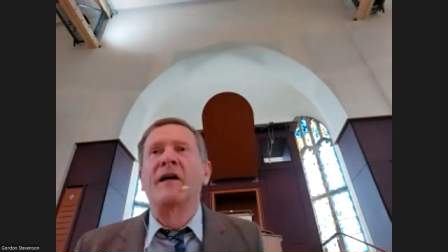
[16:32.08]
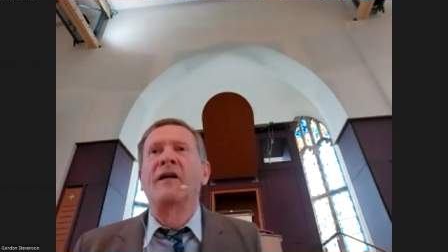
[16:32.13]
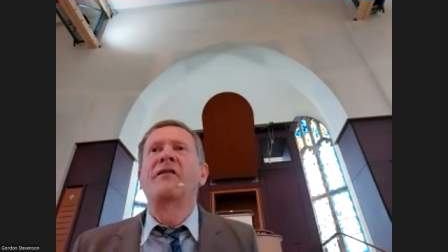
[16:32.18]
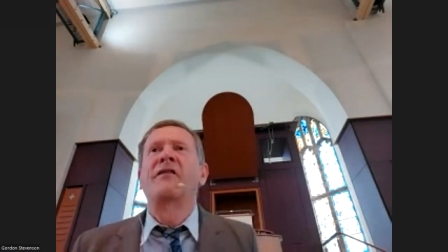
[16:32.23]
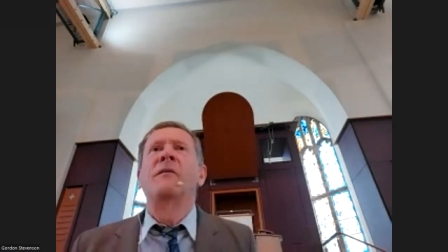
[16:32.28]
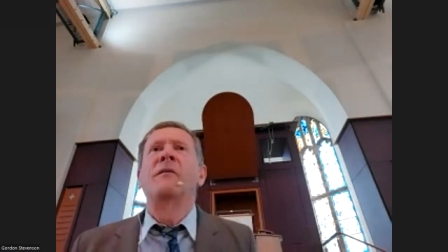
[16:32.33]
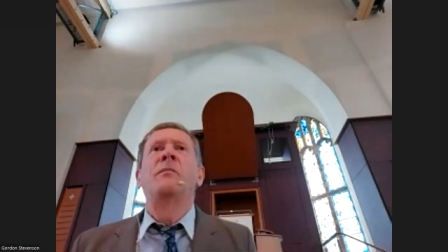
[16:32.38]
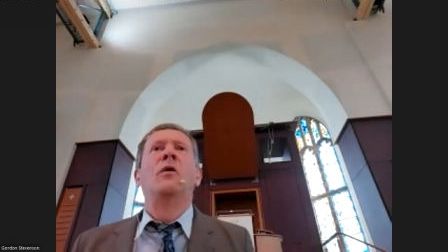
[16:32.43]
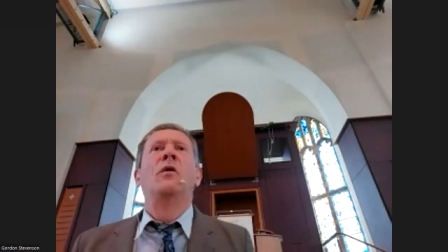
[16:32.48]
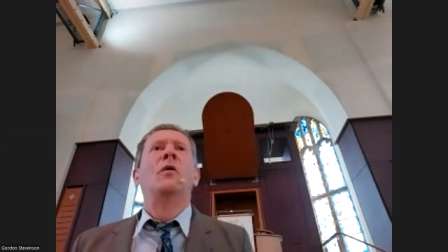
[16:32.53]

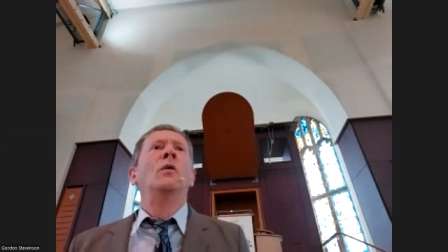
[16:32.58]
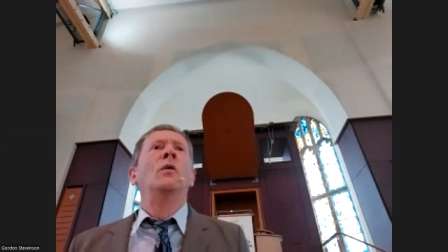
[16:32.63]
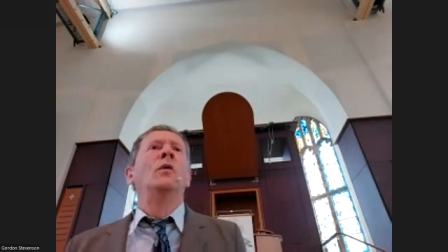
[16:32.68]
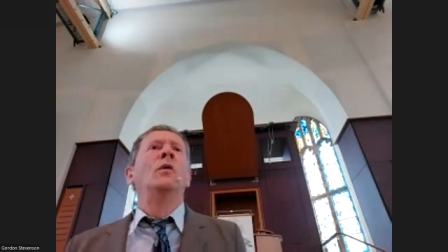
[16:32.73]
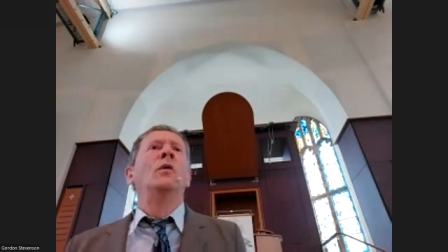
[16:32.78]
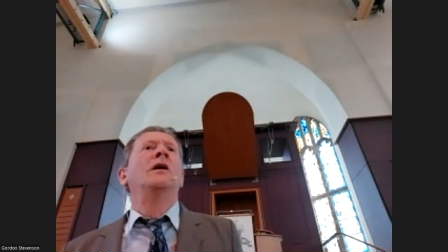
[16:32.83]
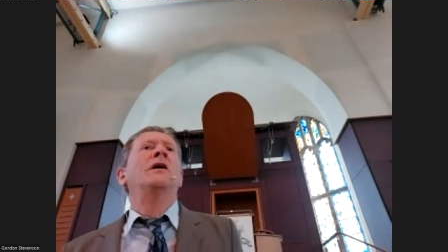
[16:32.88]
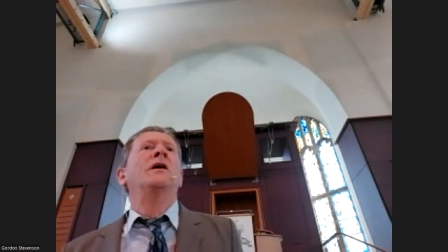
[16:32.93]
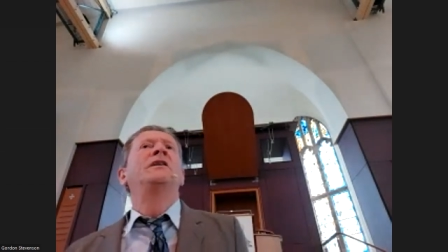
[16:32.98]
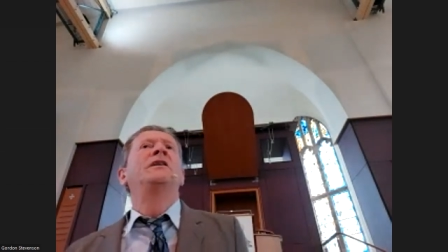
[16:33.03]
So
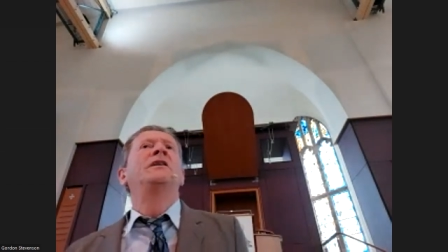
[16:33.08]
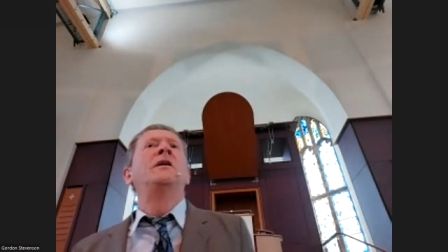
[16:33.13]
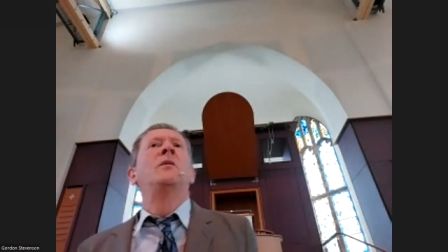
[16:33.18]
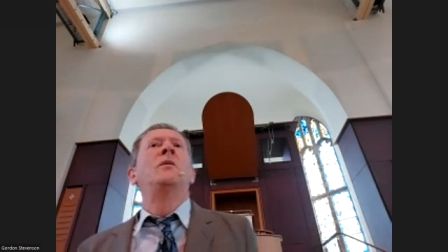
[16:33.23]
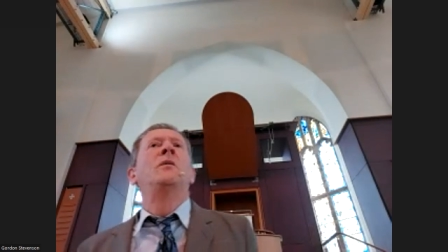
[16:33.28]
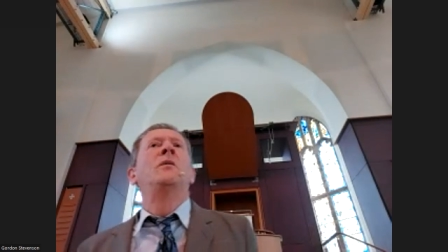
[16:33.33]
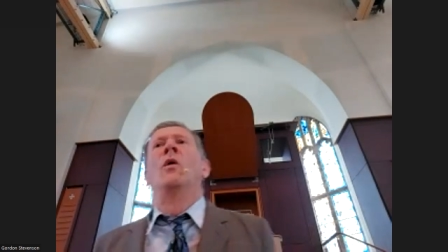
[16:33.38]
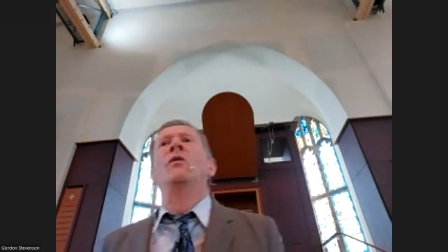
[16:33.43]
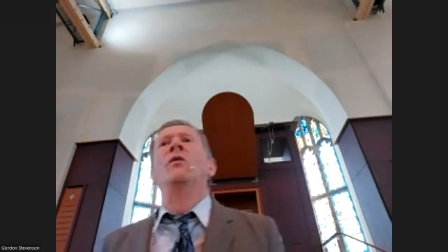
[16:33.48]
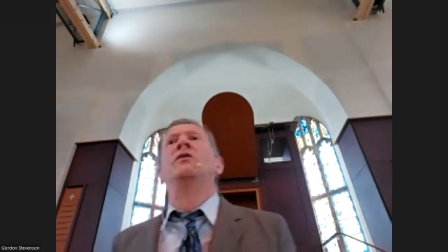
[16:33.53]
Paul
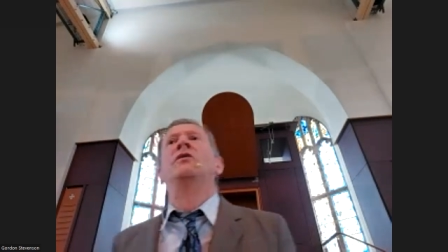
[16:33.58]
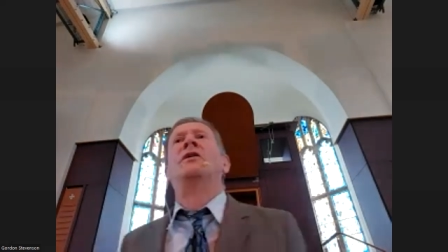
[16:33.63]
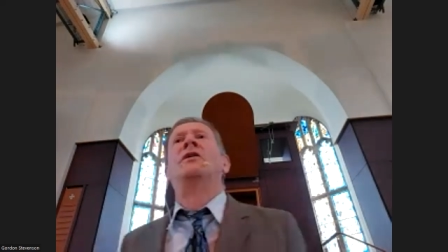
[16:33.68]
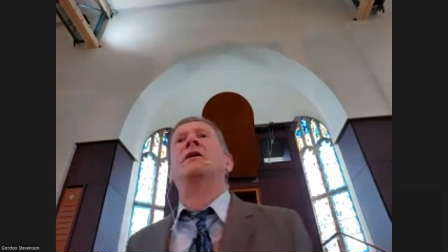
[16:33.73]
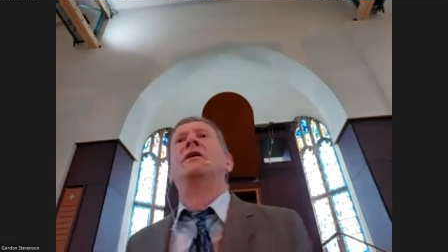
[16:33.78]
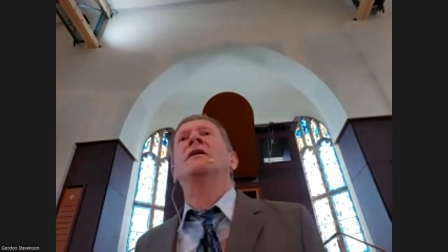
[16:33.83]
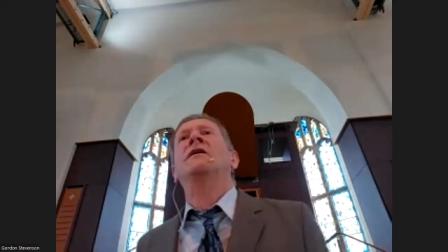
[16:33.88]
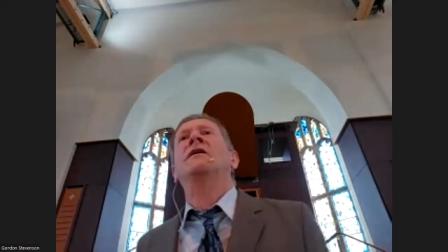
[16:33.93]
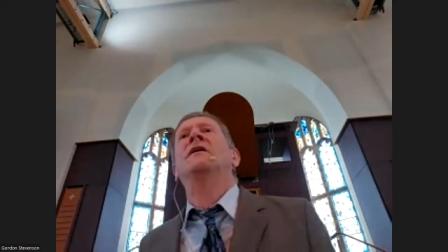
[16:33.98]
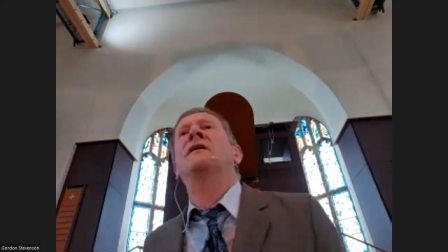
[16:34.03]
didn't want
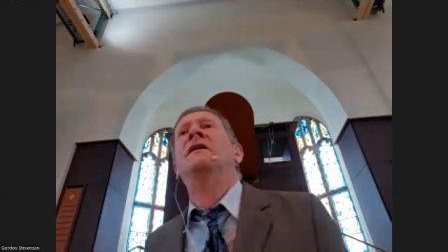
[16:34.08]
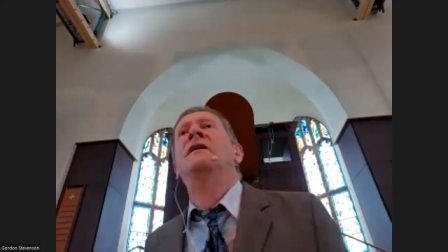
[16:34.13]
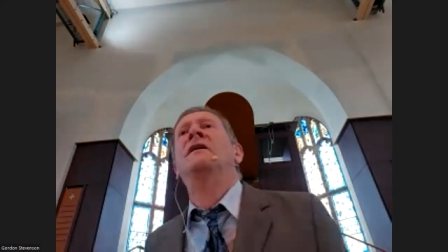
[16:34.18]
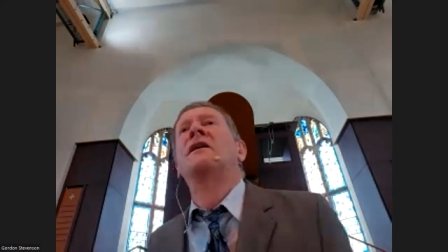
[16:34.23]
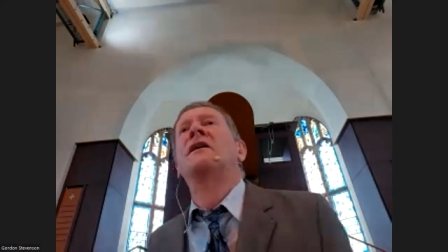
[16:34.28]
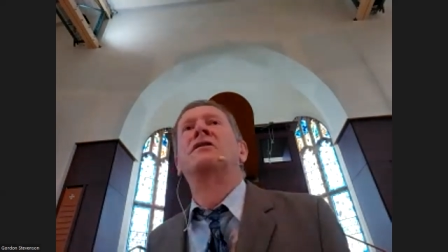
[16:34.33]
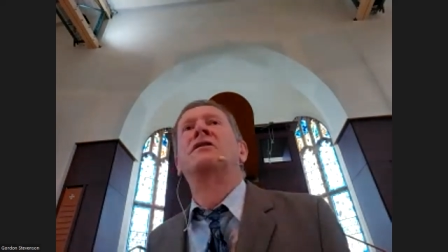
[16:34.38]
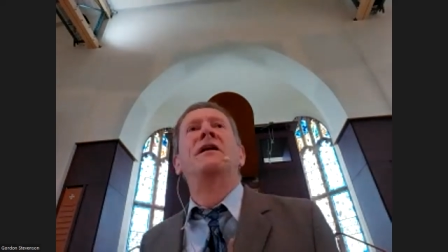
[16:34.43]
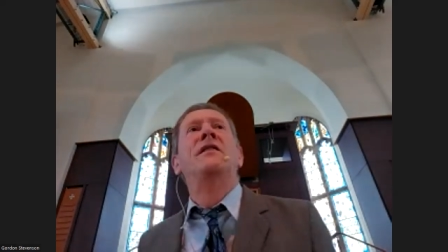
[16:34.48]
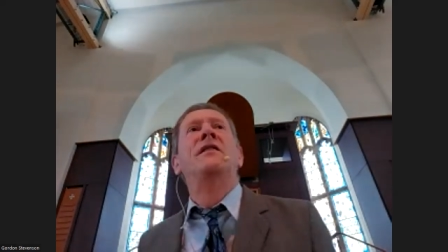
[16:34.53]

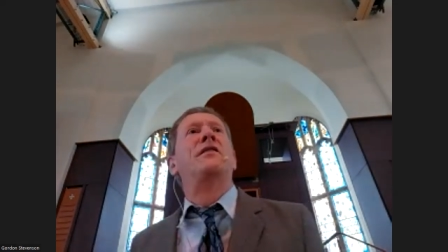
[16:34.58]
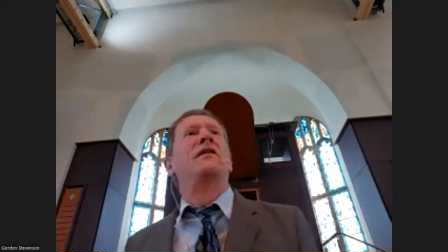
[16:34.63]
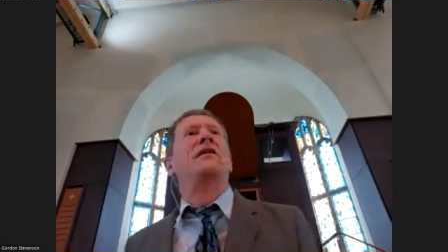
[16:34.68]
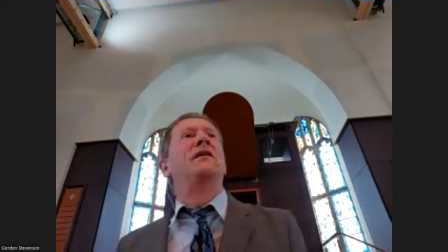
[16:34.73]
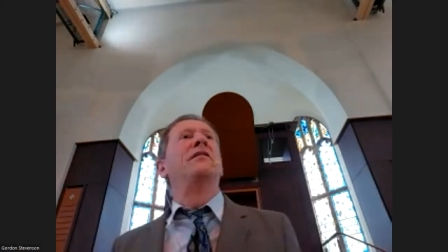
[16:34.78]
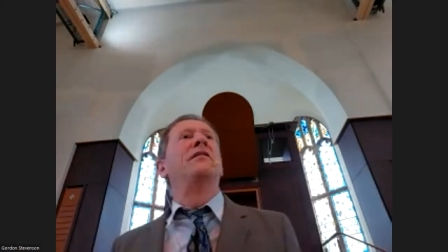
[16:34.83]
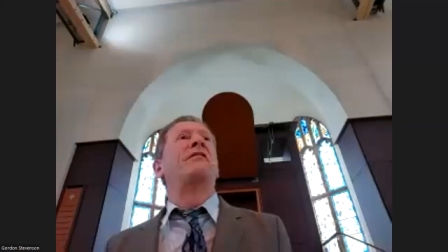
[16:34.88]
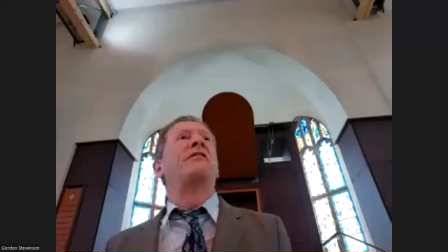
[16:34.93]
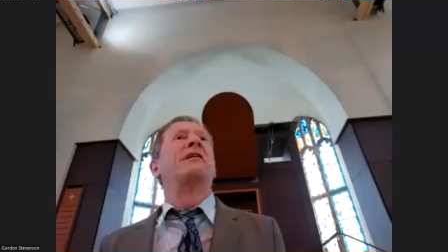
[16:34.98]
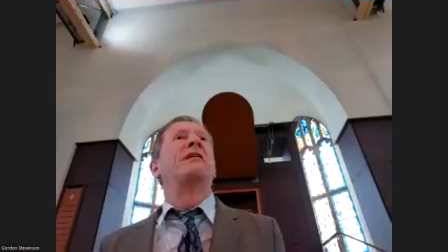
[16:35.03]
the
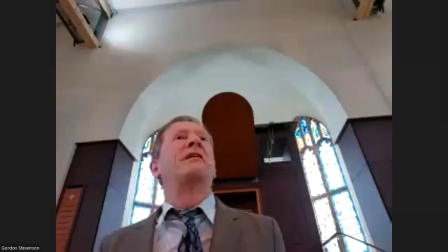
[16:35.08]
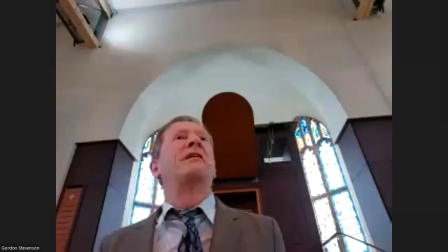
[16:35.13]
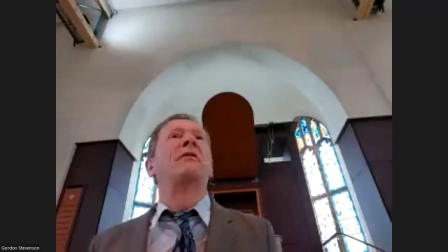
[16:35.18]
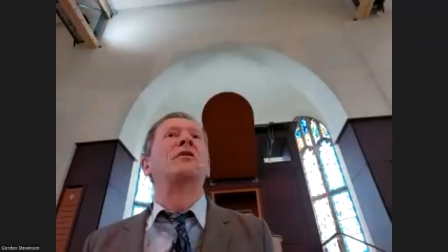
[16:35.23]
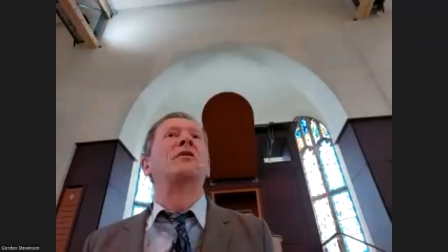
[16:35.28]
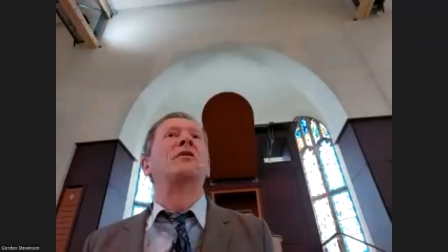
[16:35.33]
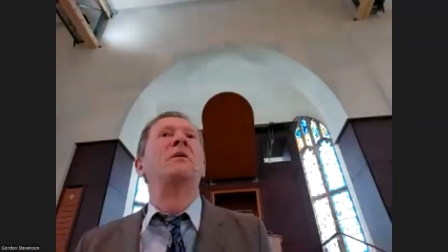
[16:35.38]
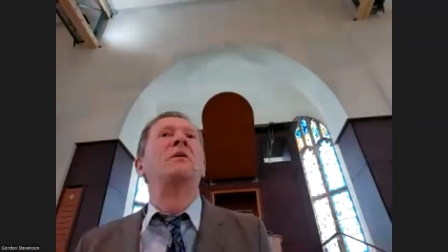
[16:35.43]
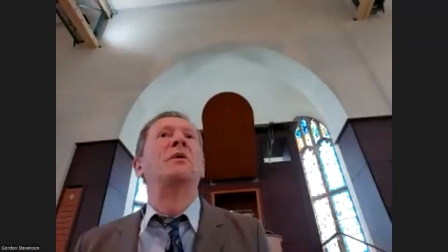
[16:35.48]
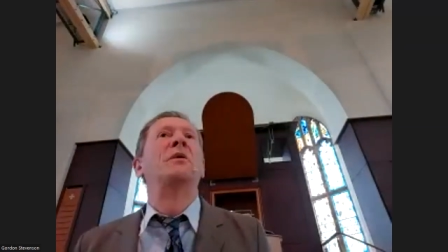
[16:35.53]
Corinthians, and I'm
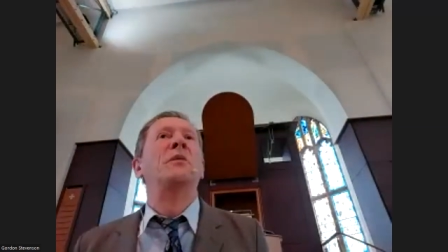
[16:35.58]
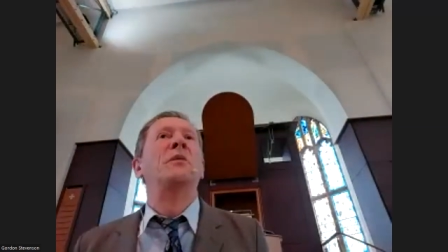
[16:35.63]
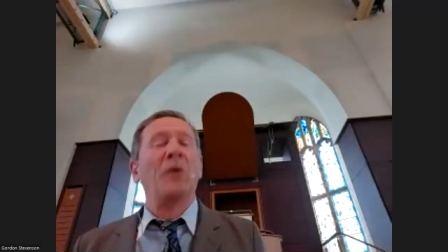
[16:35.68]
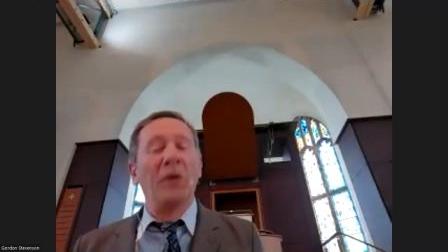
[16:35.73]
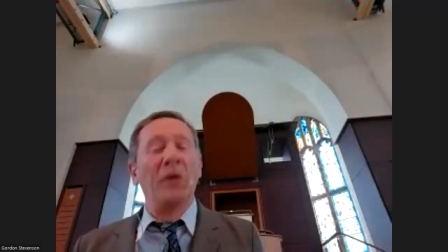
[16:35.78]
sure he wouldn't